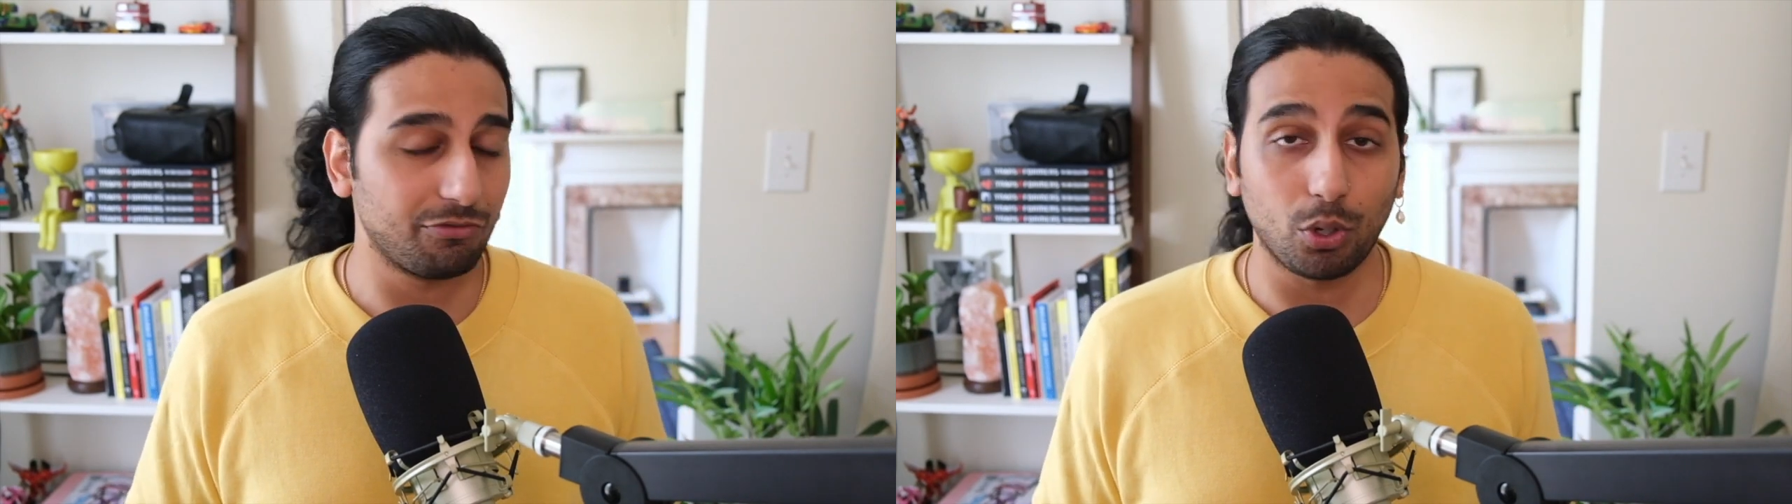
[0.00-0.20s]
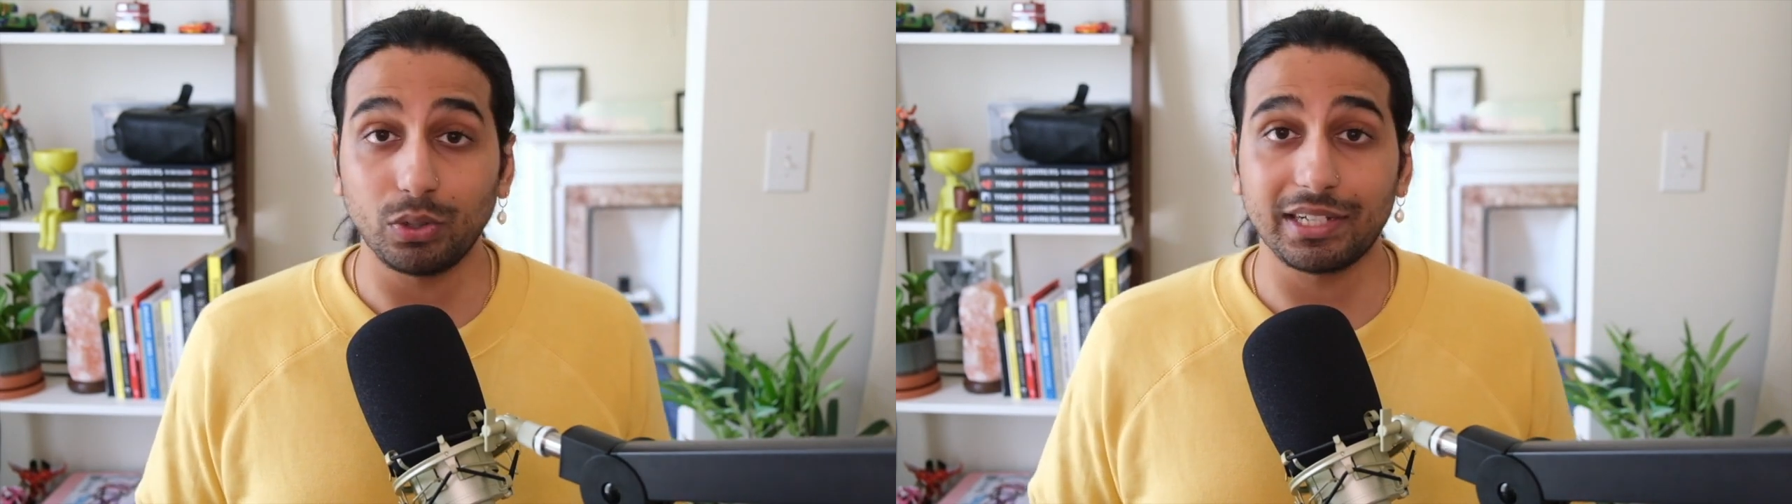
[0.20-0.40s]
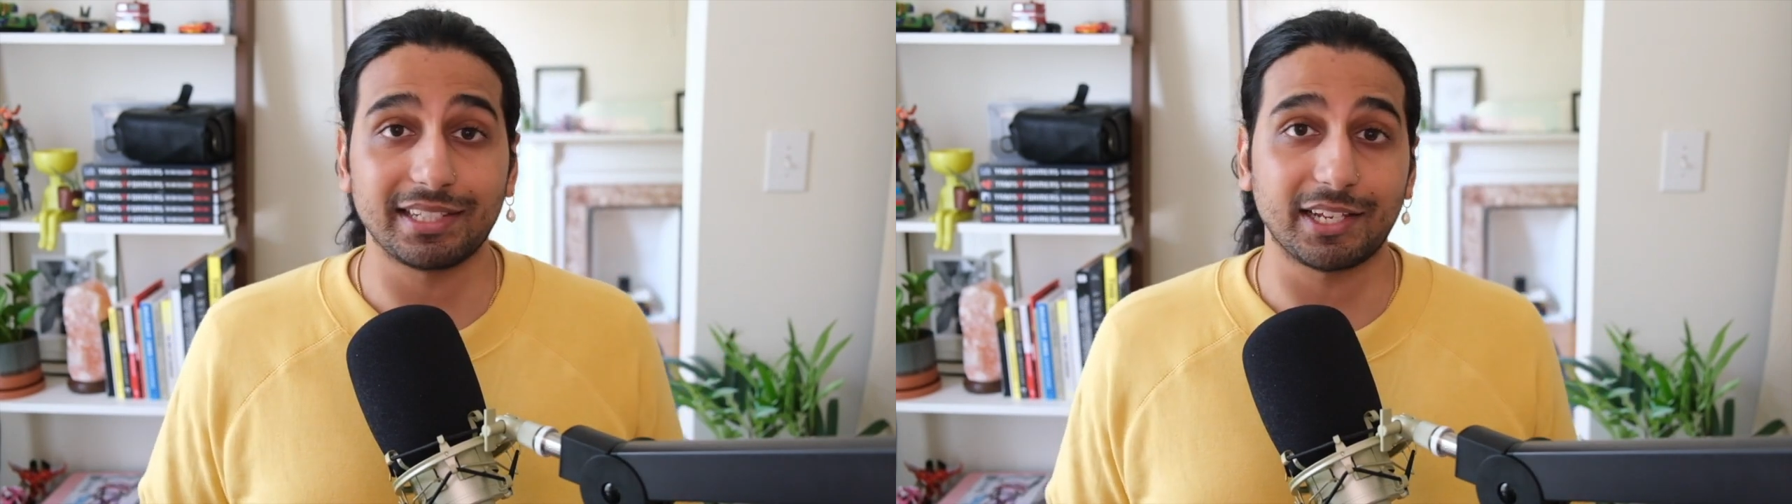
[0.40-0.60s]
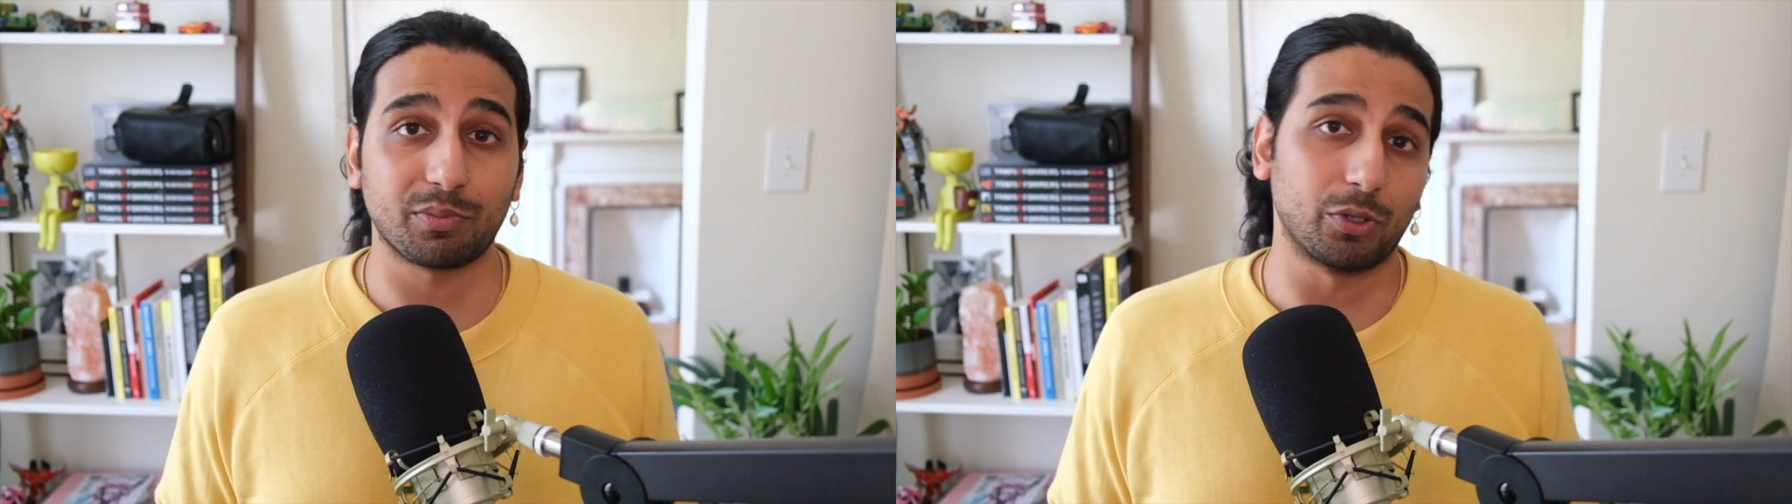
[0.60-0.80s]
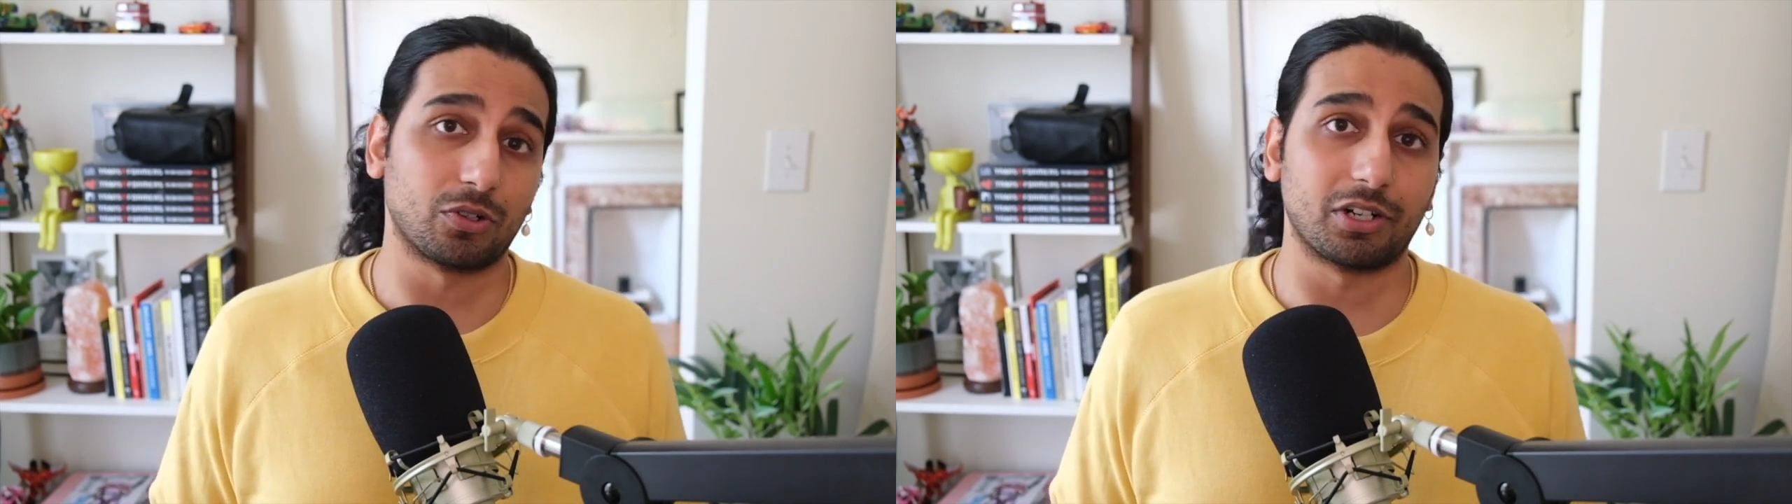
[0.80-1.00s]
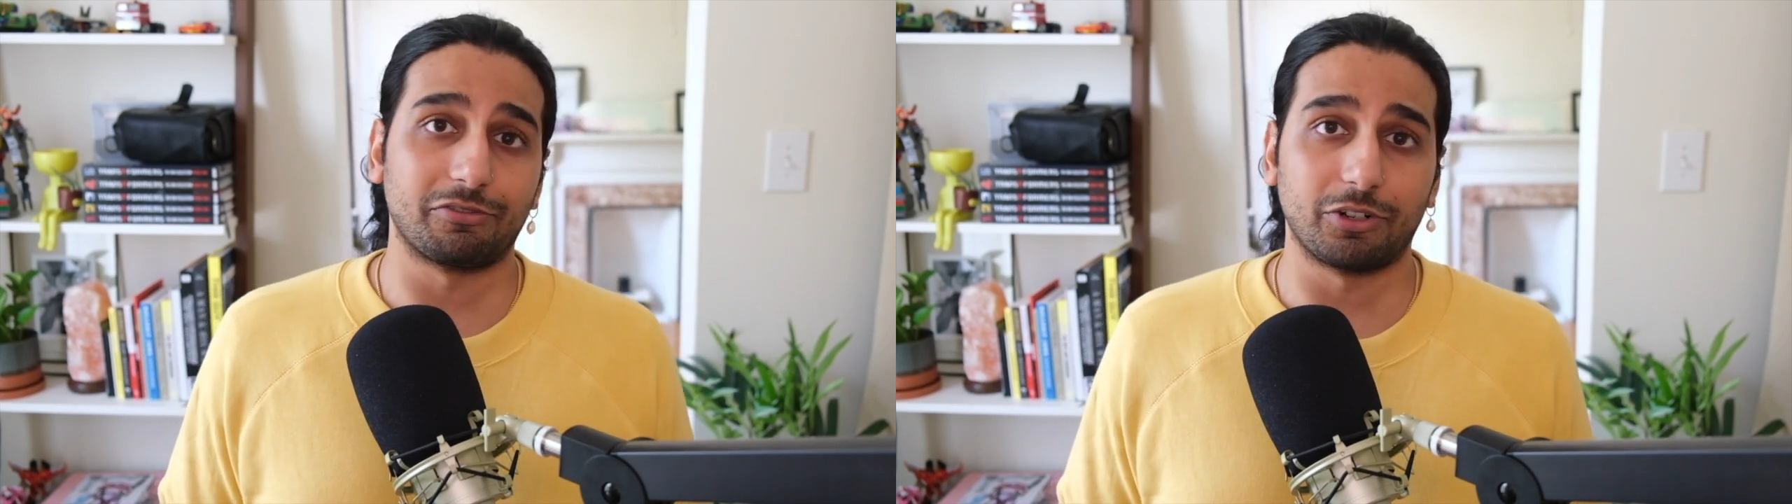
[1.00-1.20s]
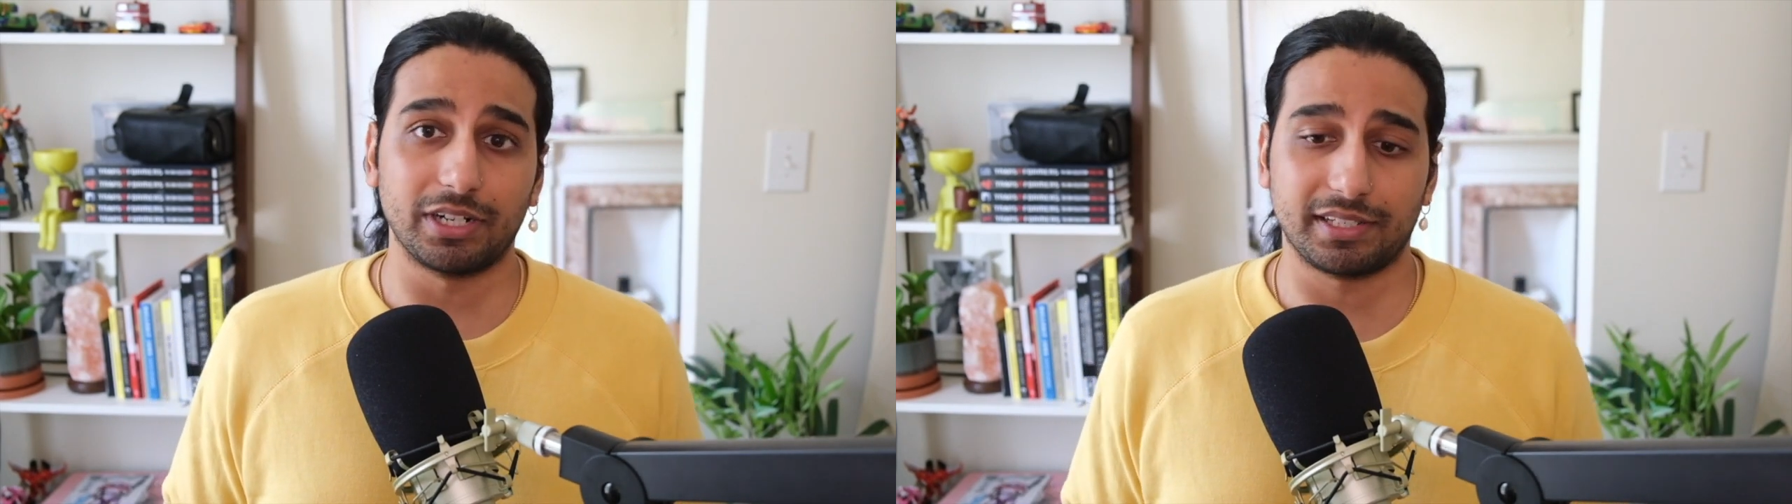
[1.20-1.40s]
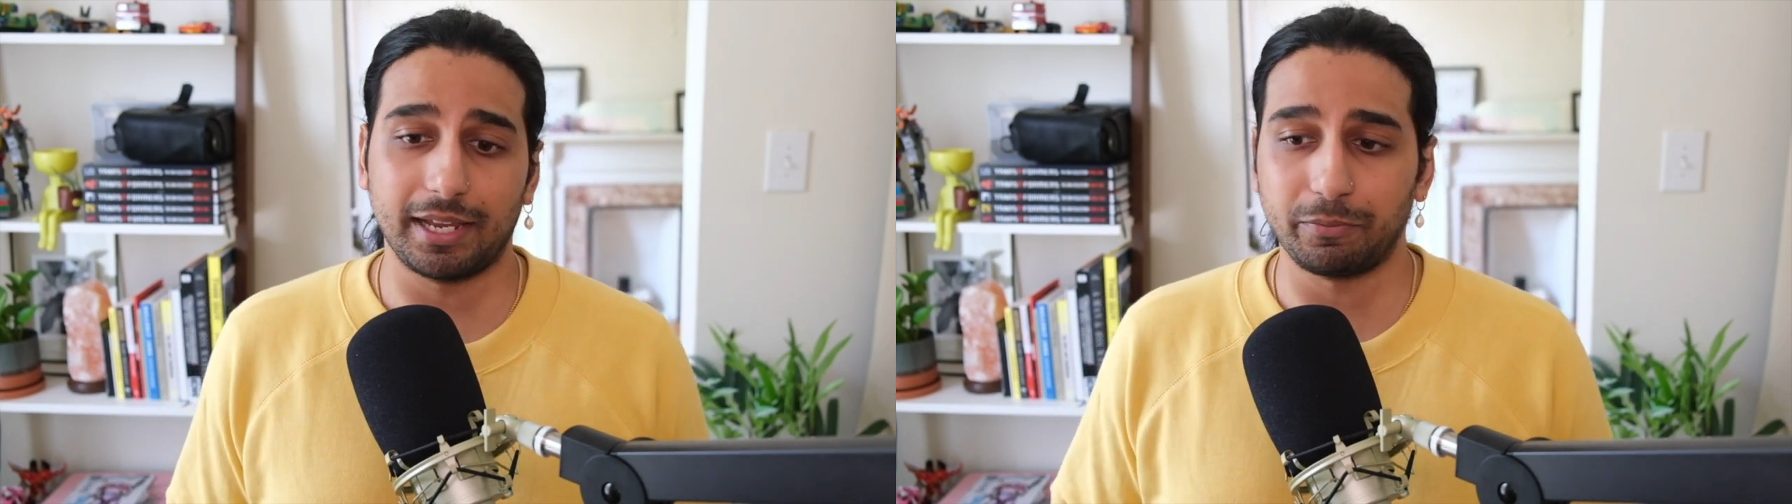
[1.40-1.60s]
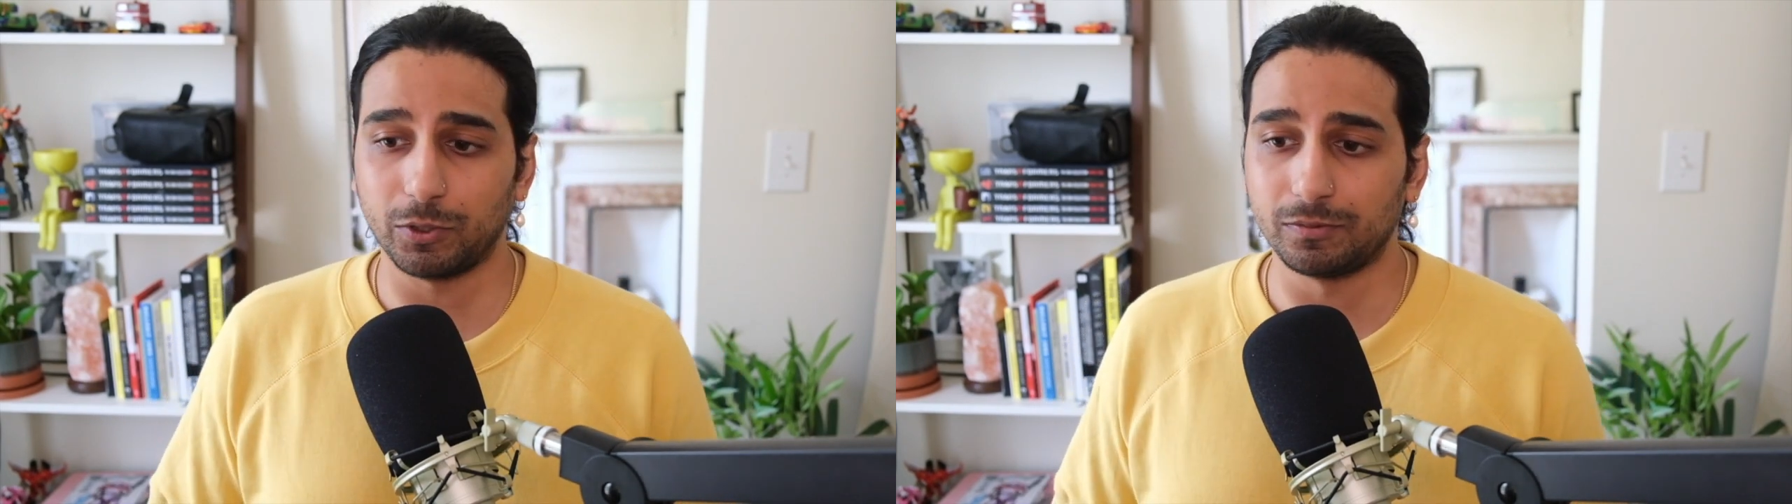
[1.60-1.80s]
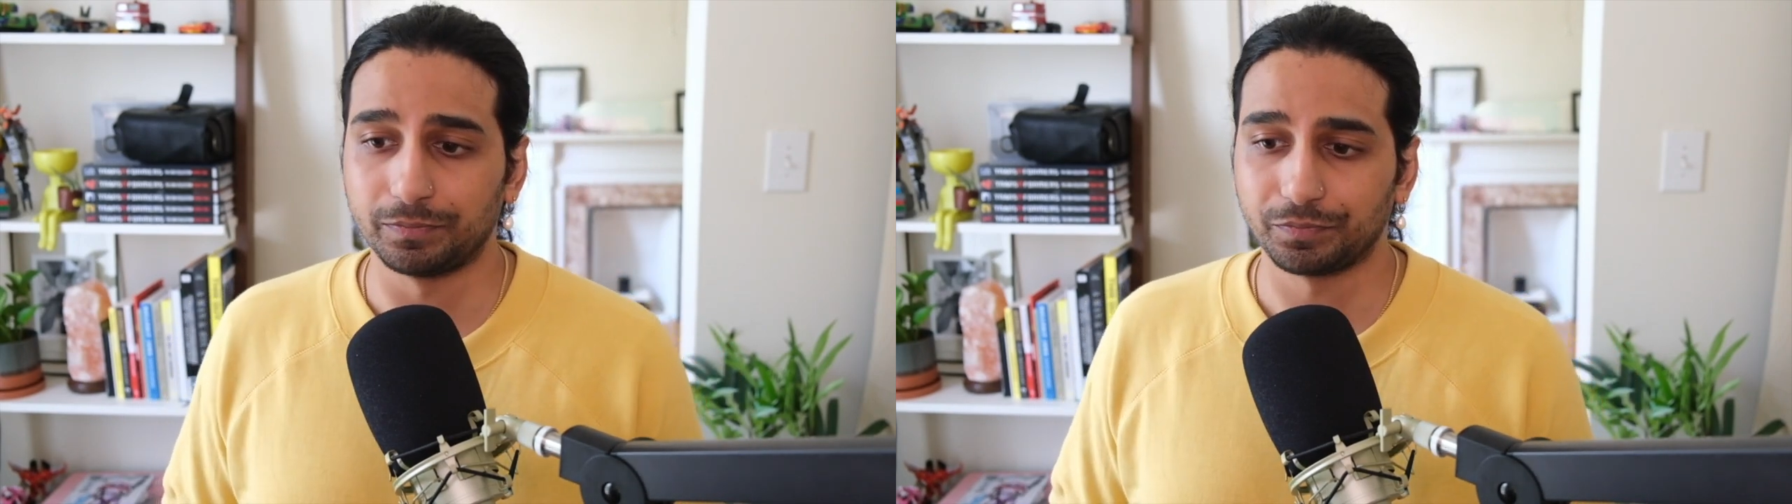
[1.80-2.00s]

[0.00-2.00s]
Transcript: Rolex Explorer, for example.